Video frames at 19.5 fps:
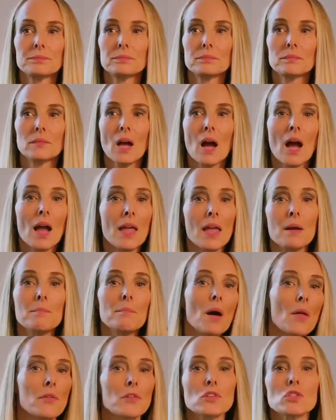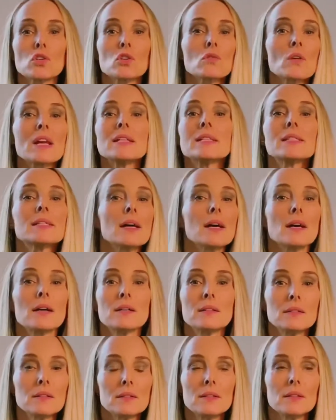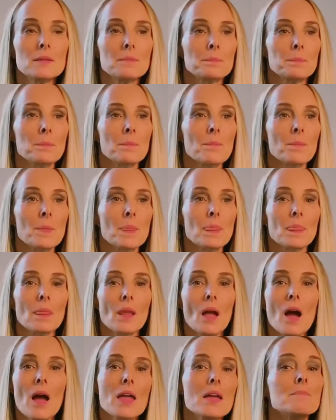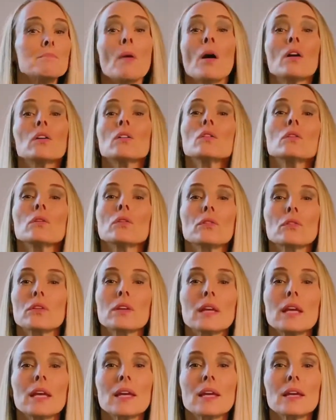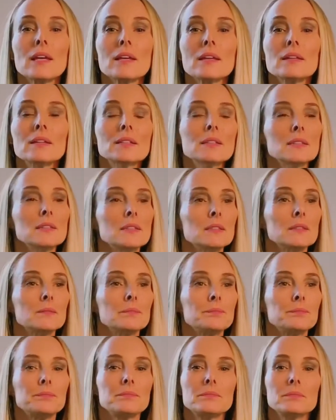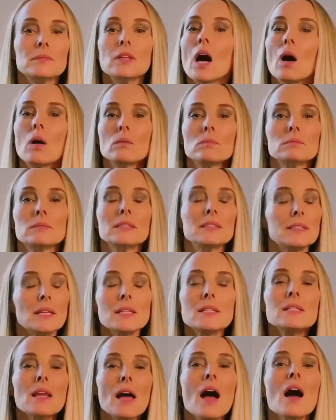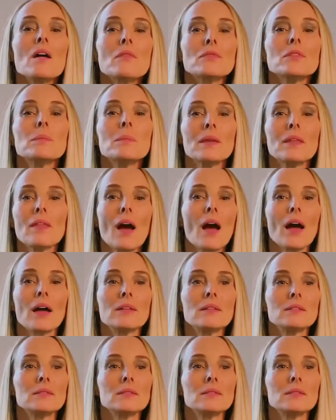I am Mother Teresa, I am Martin Luther King. No, it doesn't have to be that.